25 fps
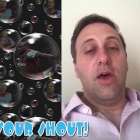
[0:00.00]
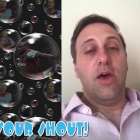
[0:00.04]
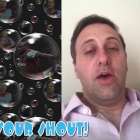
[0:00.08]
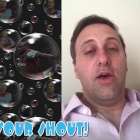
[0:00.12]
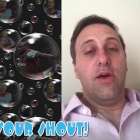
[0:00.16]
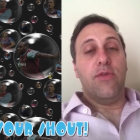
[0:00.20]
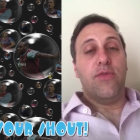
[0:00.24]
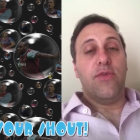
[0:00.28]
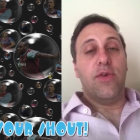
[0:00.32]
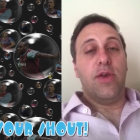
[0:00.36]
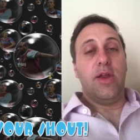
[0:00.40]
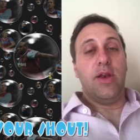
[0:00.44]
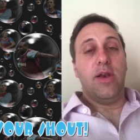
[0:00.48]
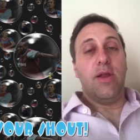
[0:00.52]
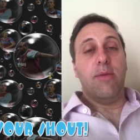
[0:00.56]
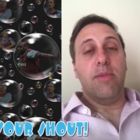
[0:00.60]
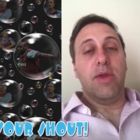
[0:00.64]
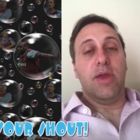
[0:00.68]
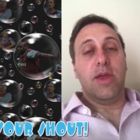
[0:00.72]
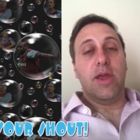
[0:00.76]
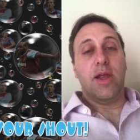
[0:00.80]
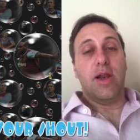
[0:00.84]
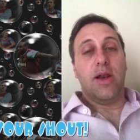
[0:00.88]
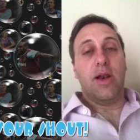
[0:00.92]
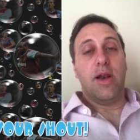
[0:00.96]
Irvine
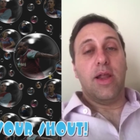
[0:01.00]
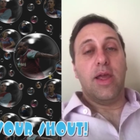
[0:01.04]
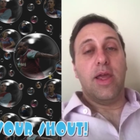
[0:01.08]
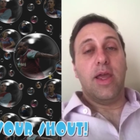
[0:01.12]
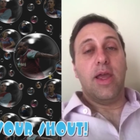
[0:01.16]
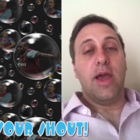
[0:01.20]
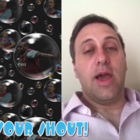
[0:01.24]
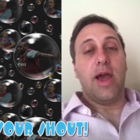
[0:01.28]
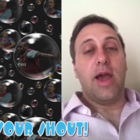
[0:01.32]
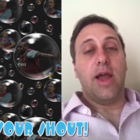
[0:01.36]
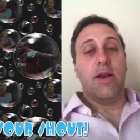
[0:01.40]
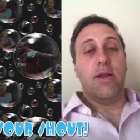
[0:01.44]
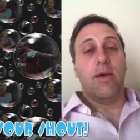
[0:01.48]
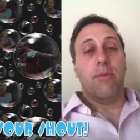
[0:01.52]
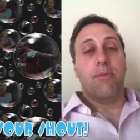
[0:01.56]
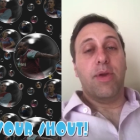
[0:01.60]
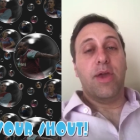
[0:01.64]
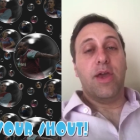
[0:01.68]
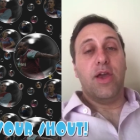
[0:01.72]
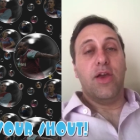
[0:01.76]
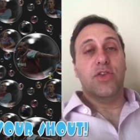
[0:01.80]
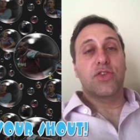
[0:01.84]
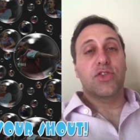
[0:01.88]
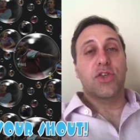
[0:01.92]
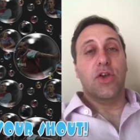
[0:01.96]
McKinlay and
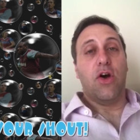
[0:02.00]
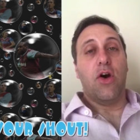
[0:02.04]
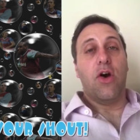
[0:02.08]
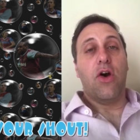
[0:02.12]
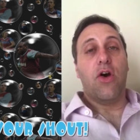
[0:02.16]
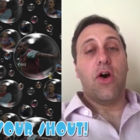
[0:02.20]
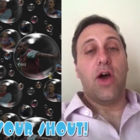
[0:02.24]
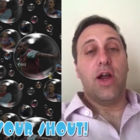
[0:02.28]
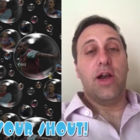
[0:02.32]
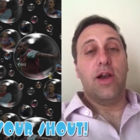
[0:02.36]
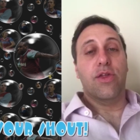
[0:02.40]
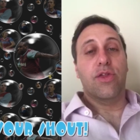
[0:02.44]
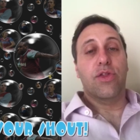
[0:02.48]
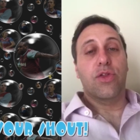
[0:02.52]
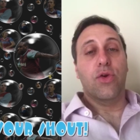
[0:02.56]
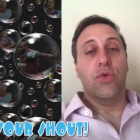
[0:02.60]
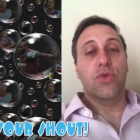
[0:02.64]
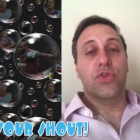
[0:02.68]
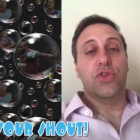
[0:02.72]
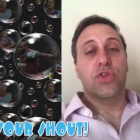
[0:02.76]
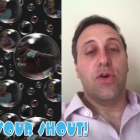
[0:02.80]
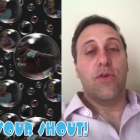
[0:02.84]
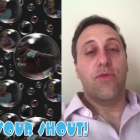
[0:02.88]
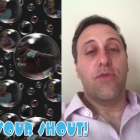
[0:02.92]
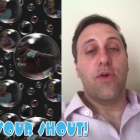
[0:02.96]
Pearce are highly
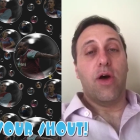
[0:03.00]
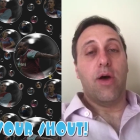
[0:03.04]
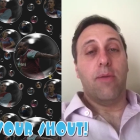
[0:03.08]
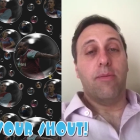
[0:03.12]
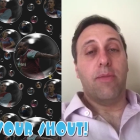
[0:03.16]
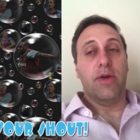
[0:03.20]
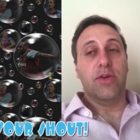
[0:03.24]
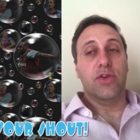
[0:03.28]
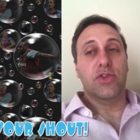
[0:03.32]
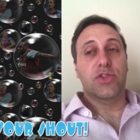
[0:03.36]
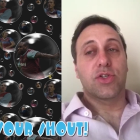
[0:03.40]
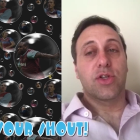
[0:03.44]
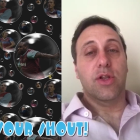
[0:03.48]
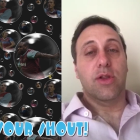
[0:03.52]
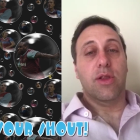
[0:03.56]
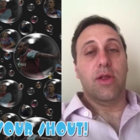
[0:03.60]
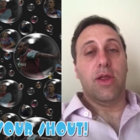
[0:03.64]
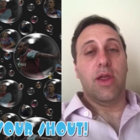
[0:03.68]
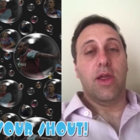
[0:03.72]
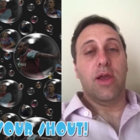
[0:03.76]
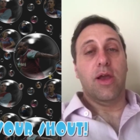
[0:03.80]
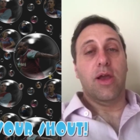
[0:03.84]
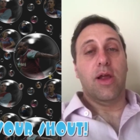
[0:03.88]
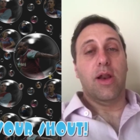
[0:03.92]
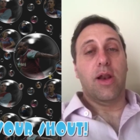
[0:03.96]
thought of amongst
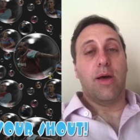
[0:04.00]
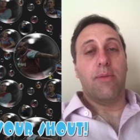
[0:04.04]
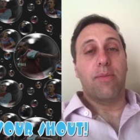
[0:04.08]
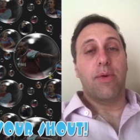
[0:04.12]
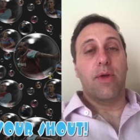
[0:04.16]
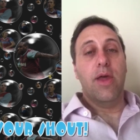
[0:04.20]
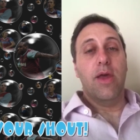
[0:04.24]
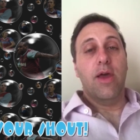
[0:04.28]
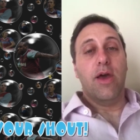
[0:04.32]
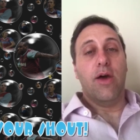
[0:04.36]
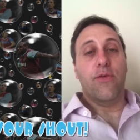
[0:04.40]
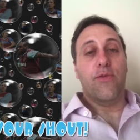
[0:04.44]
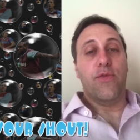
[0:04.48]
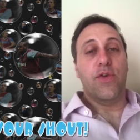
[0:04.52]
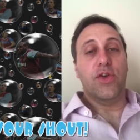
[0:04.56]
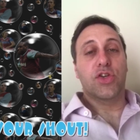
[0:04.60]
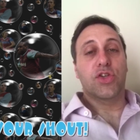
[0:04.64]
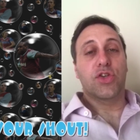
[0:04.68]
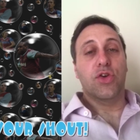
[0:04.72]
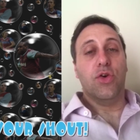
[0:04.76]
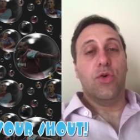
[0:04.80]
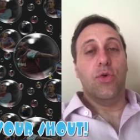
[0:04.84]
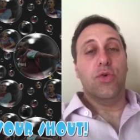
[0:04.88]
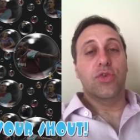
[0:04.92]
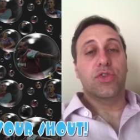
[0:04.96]
the club
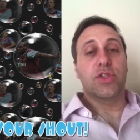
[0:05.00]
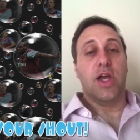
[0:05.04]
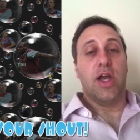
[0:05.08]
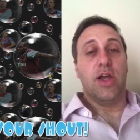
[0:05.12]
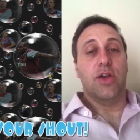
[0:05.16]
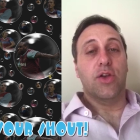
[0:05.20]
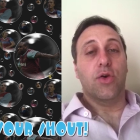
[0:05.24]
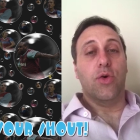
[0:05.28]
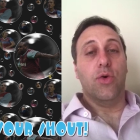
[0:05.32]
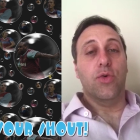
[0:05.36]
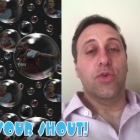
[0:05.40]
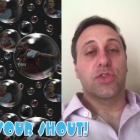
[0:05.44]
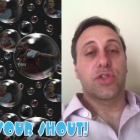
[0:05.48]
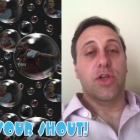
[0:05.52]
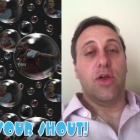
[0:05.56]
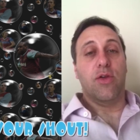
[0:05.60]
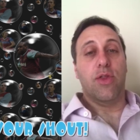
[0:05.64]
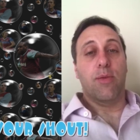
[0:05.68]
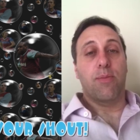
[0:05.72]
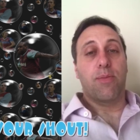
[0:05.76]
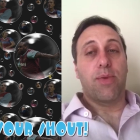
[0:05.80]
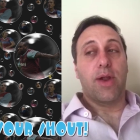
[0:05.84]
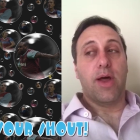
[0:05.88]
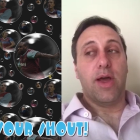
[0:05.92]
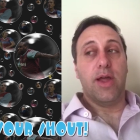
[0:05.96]
officials and
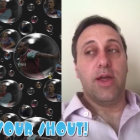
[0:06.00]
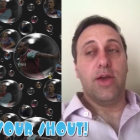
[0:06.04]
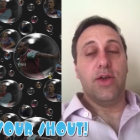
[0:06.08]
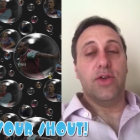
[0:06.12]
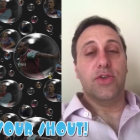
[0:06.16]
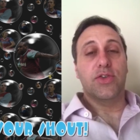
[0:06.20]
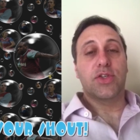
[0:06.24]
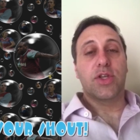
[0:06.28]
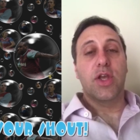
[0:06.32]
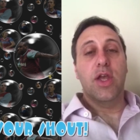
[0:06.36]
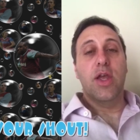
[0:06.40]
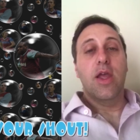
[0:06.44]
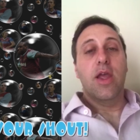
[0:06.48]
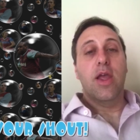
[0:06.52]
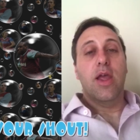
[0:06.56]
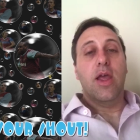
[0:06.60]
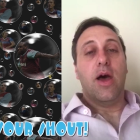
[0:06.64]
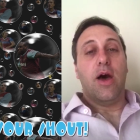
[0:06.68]
also the players.